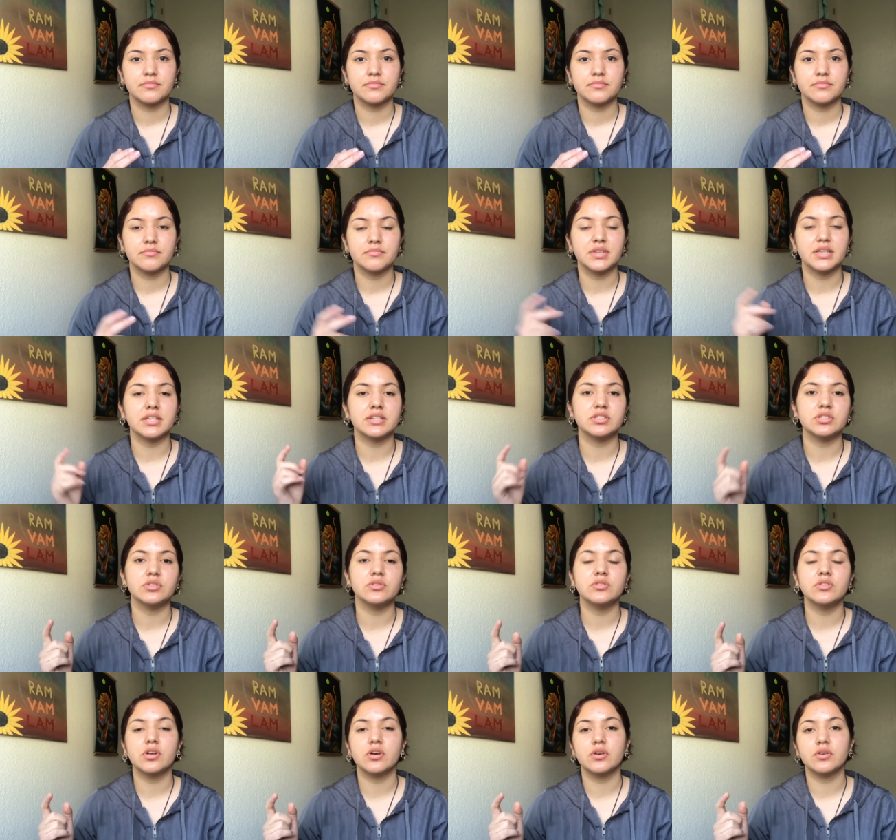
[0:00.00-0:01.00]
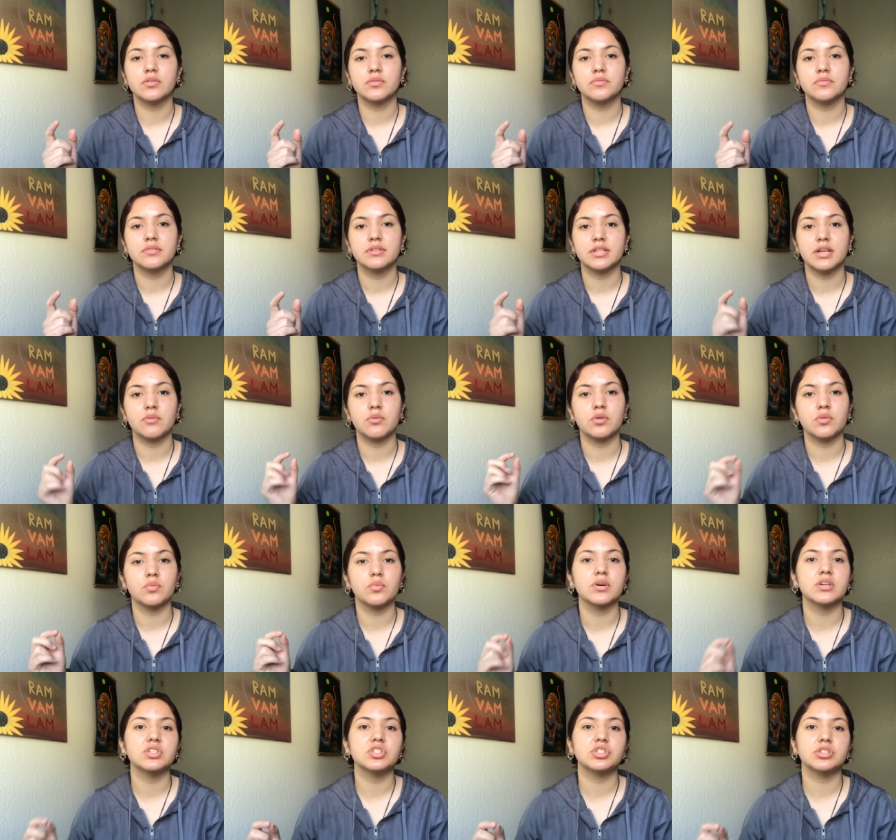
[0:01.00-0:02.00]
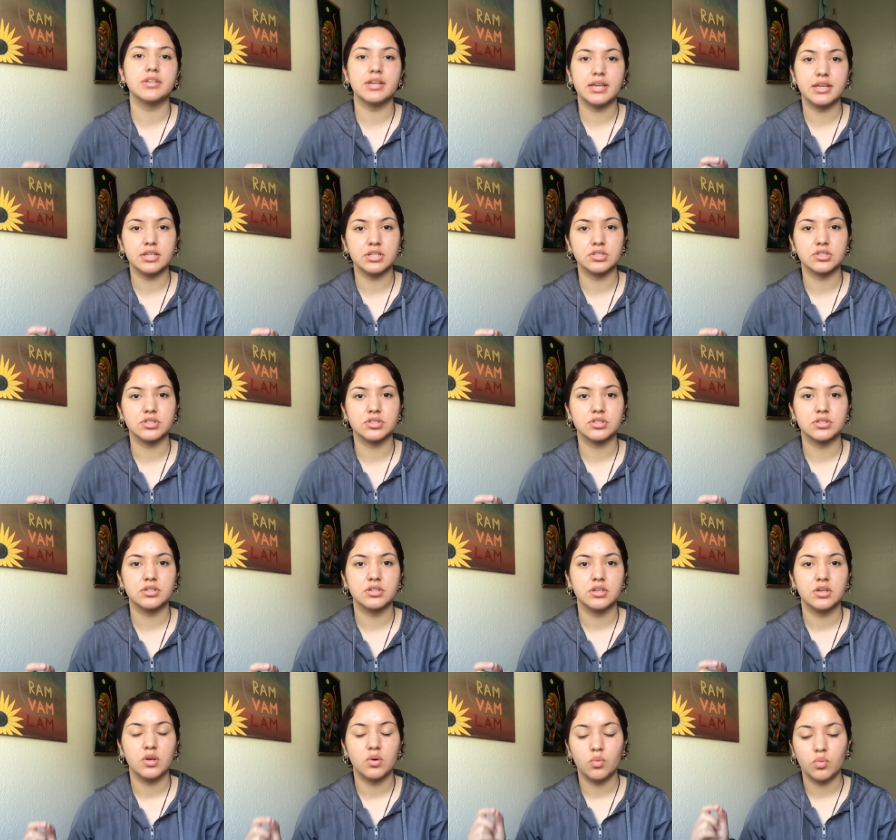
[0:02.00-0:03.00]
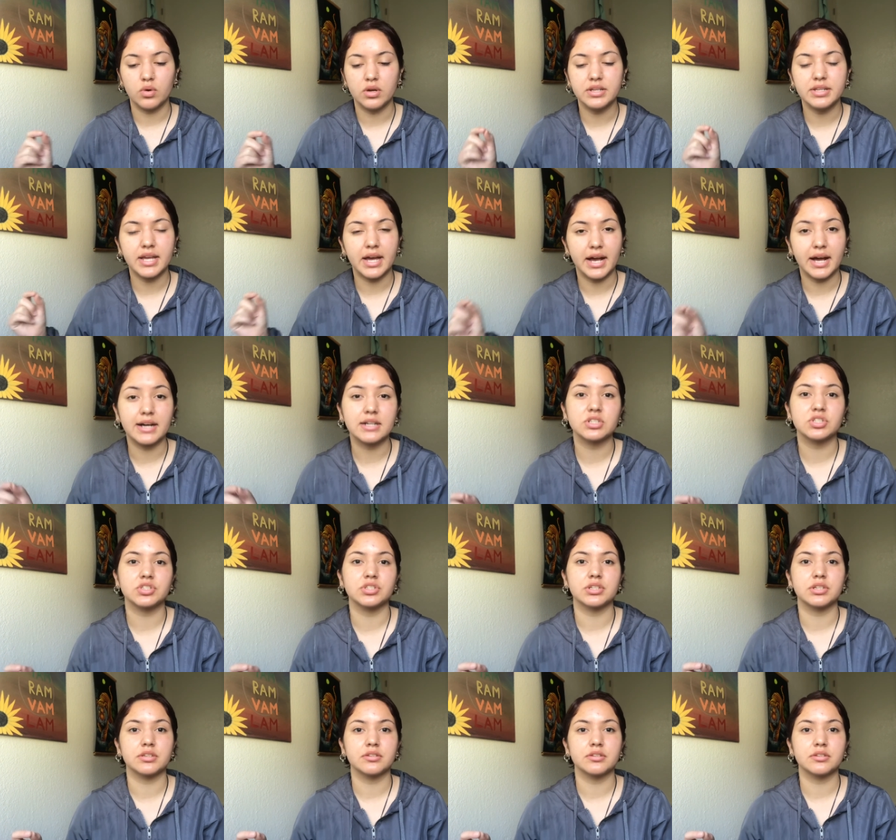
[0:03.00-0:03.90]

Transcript: Because you know that with one change, one action,